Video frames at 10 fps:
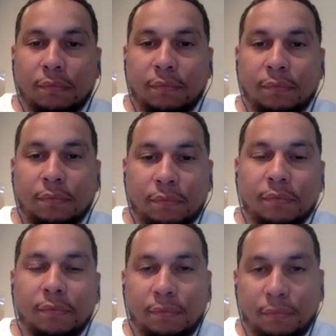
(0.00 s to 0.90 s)

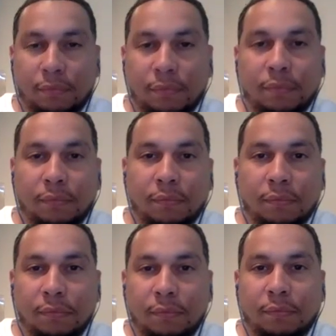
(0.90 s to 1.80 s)

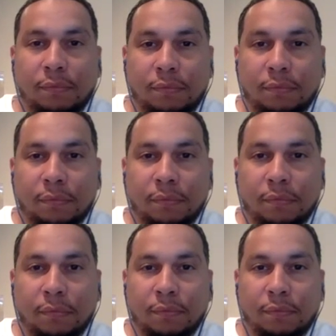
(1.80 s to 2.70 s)

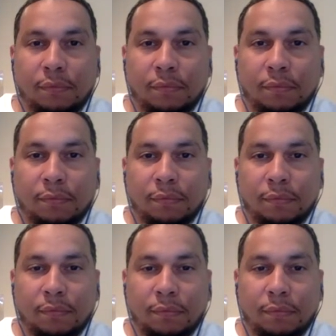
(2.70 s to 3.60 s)

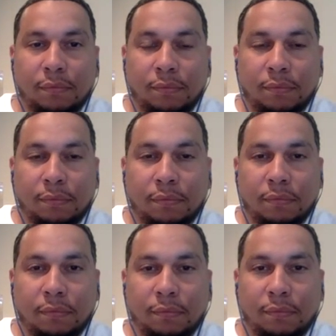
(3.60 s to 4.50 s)

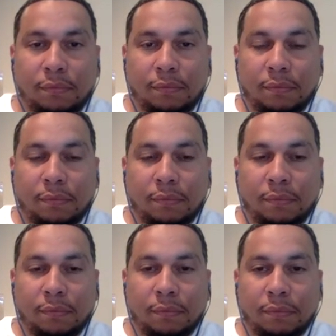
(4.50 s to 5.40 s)

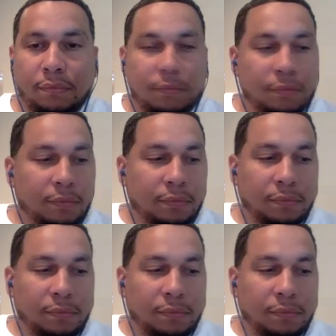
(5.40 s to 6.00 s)
No words are spoken by the person on screen.